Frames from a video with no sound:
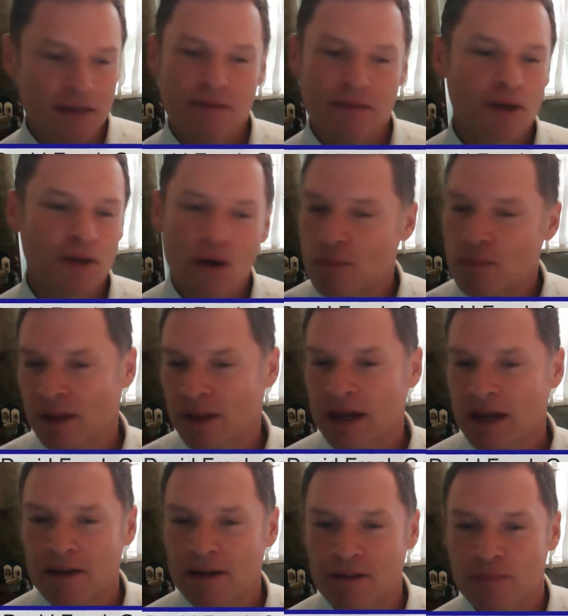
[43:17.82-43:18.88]
go play
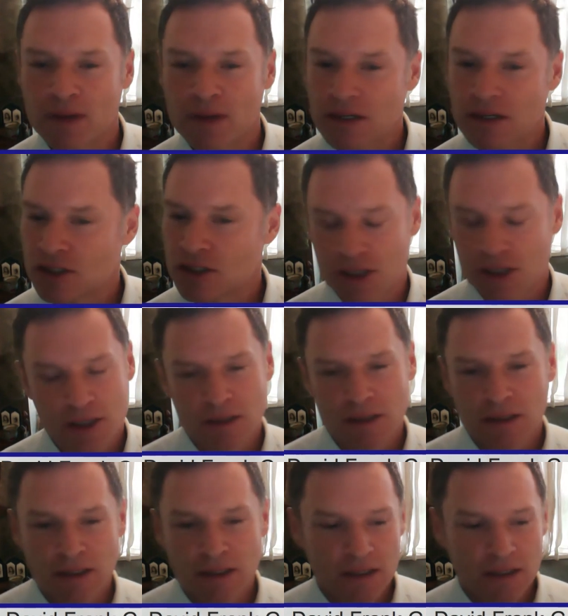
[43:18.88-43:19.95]
on the beach.
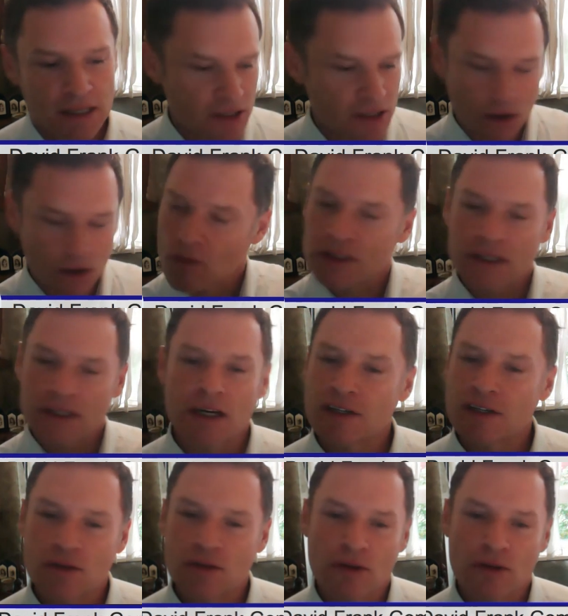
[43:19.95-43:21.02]
It's always like he's
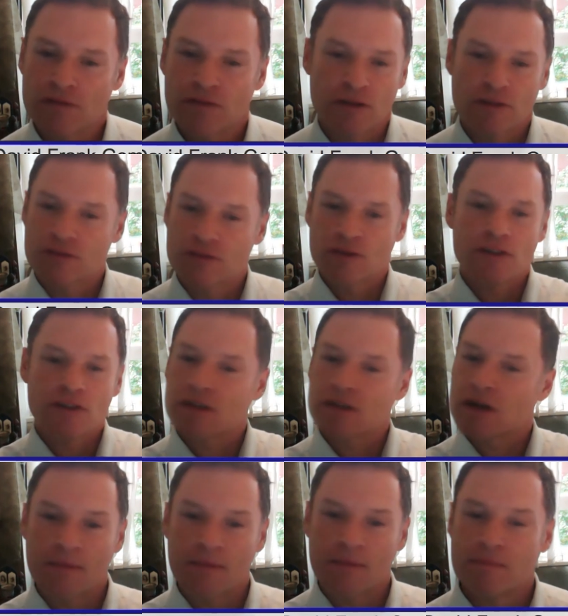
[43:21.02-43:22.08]
doing it for the first time.